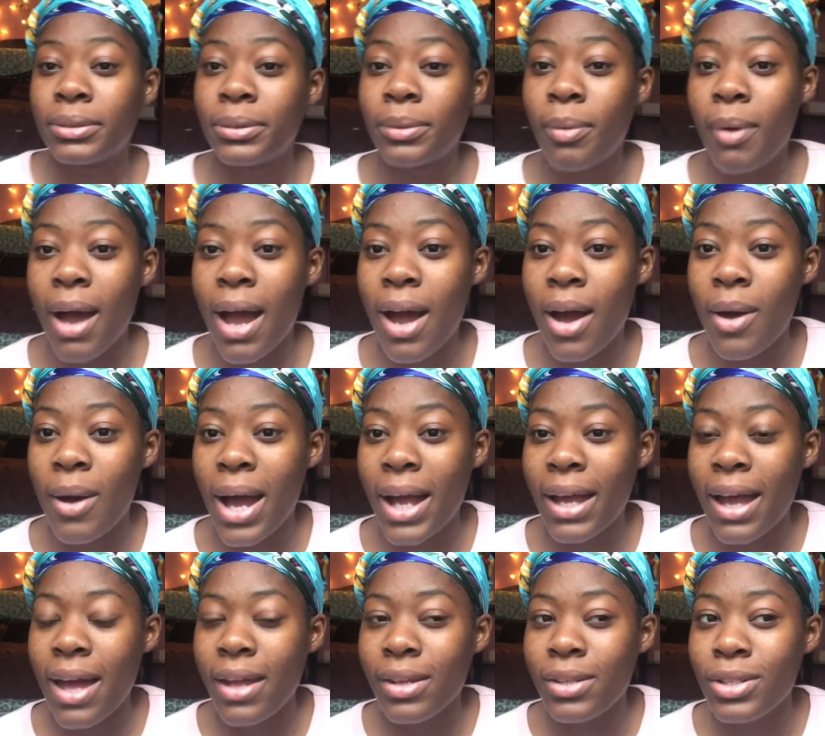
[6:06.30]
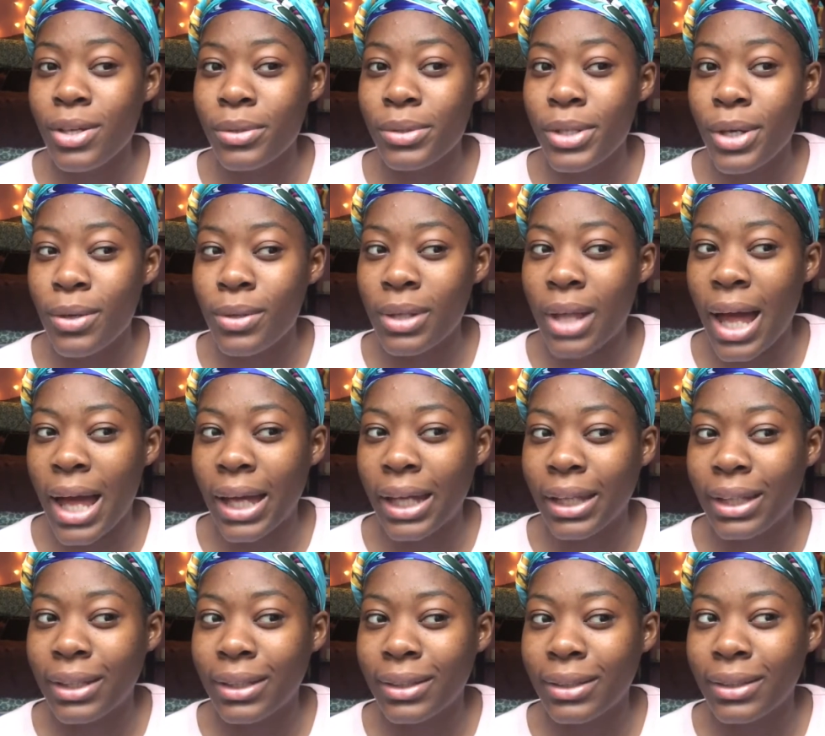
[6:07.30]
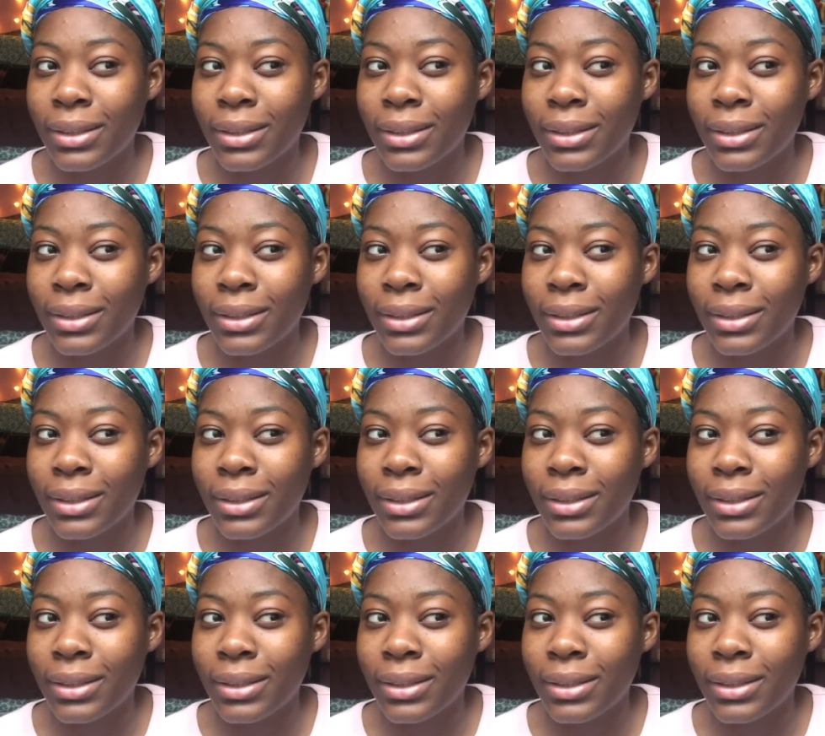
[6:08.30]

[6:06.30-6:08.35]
wow, I kind of don't know like